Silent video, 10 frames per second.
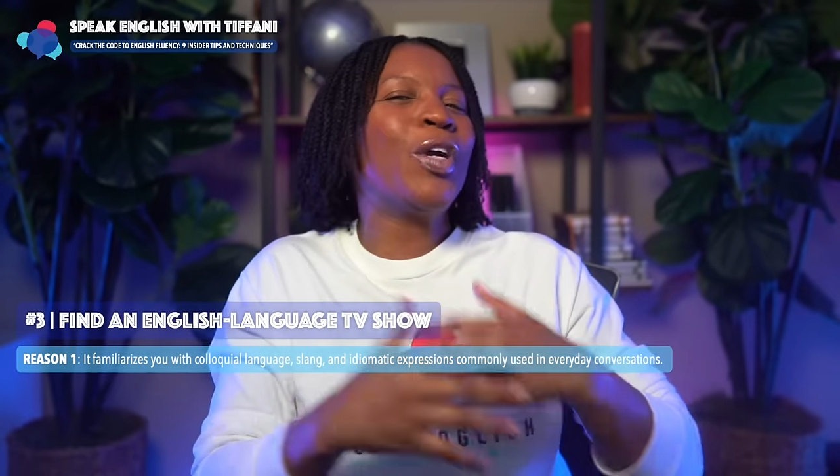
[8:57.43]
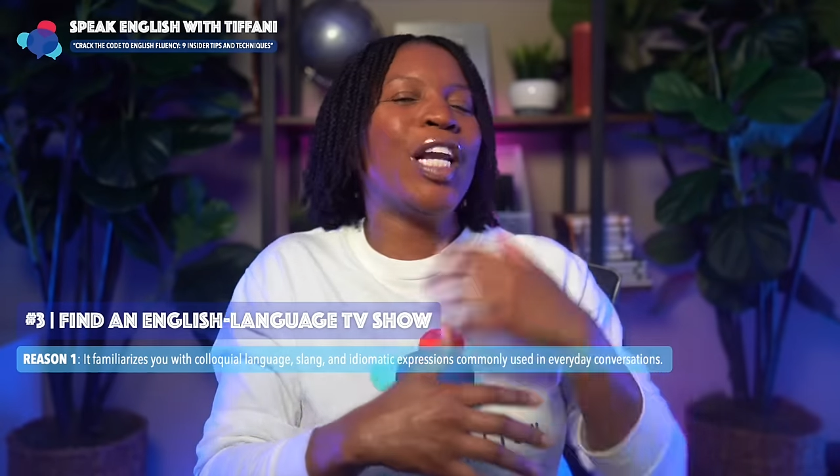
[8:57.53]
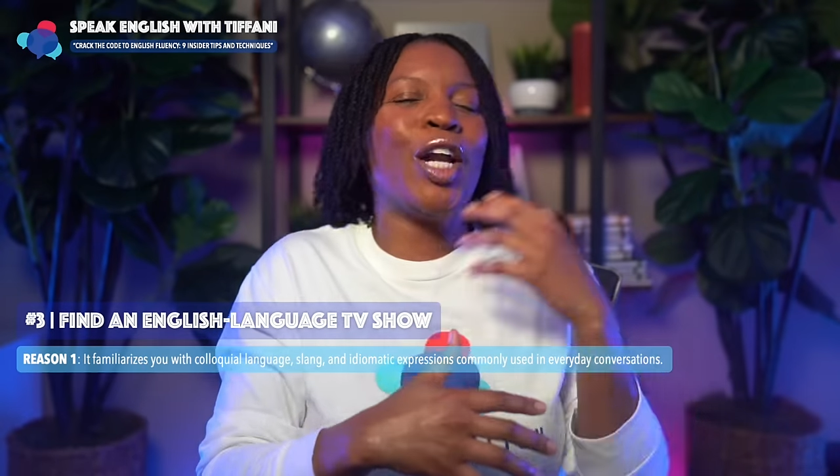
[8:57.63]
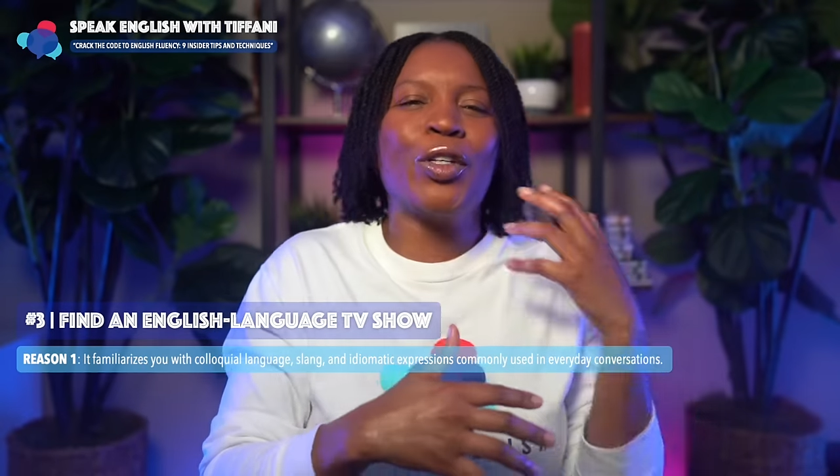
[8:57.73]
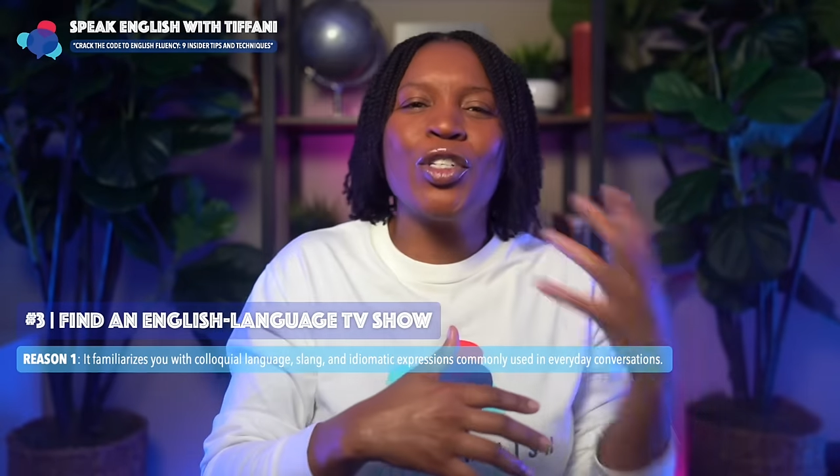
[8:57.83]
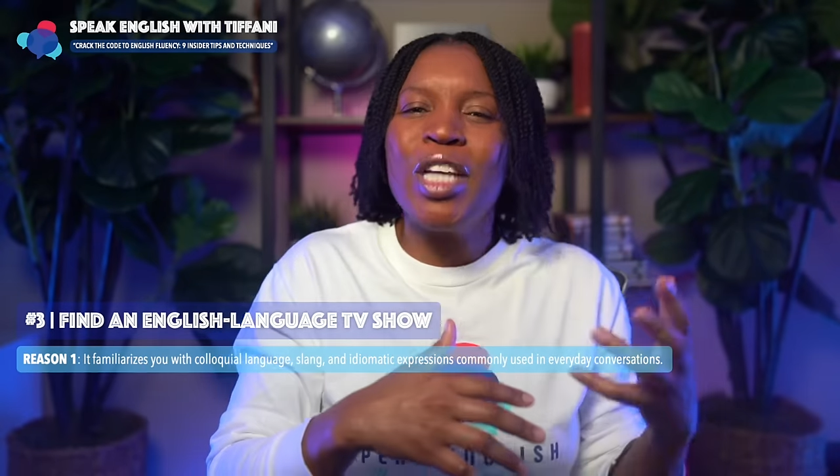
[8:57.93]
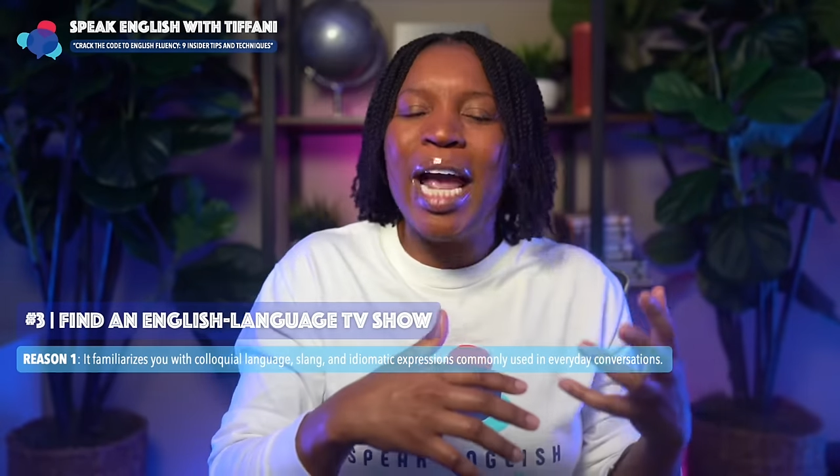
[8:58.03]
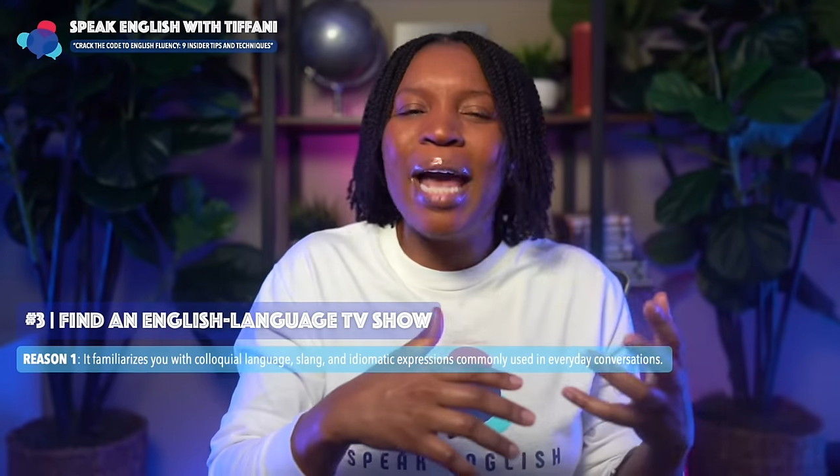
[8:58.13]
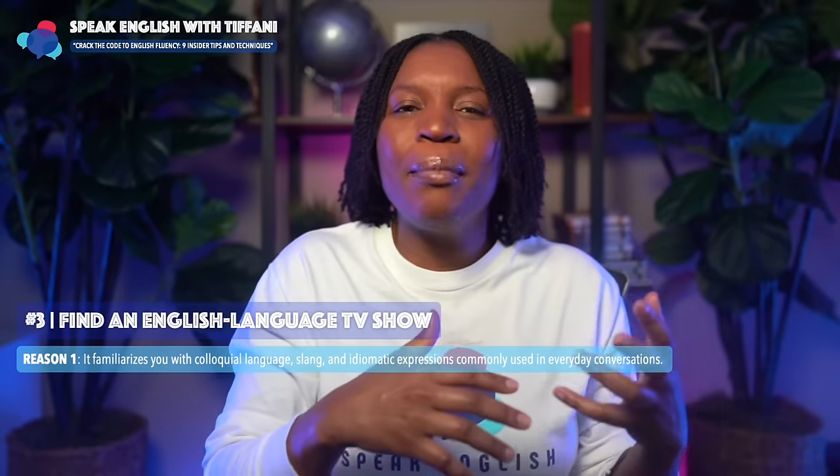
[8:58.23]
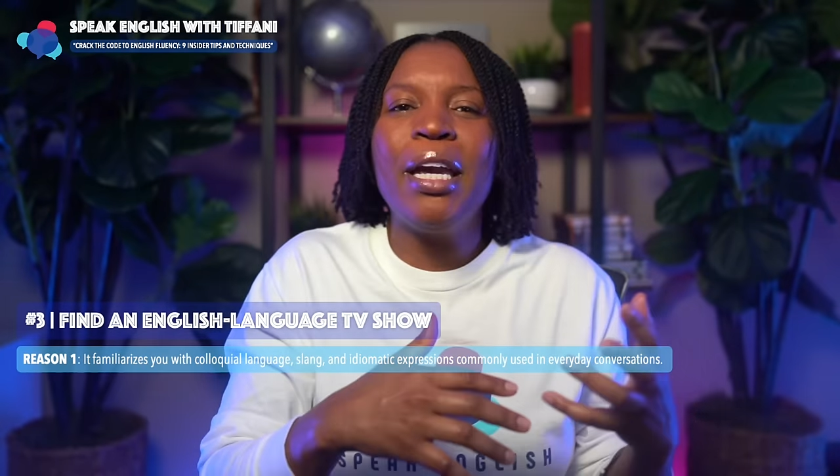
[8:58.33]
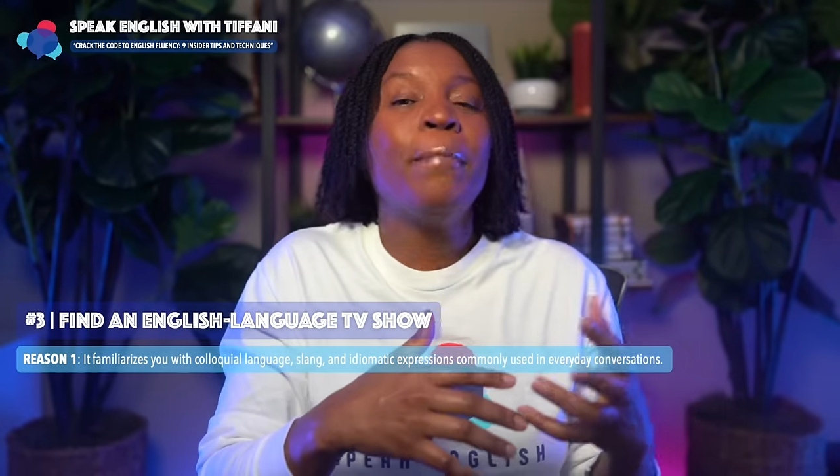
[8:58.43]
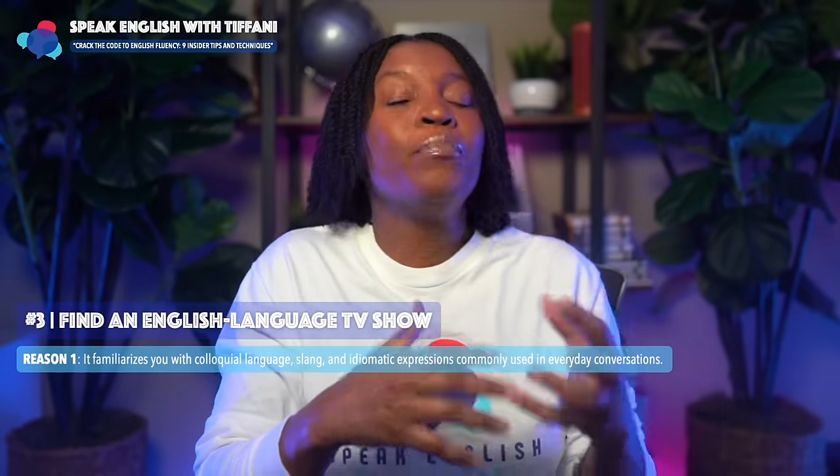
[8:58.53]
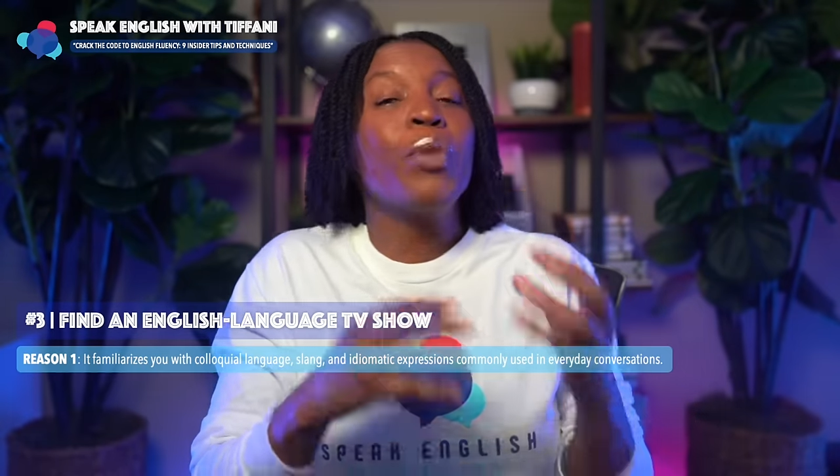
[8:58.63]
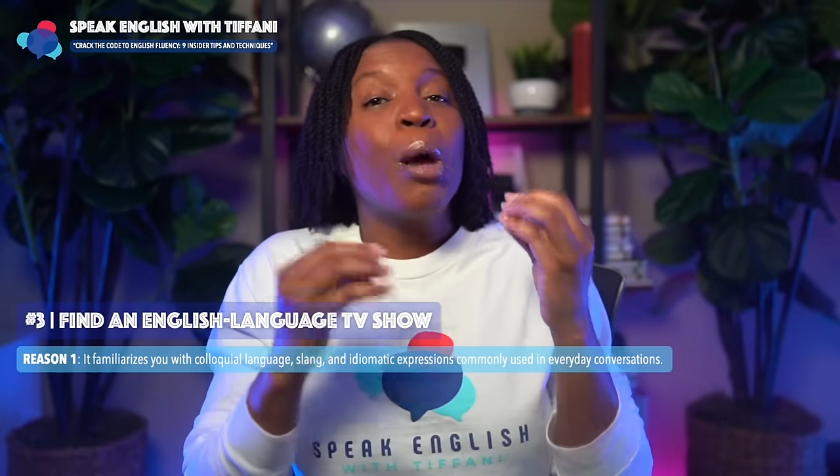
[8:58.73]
you can understand me,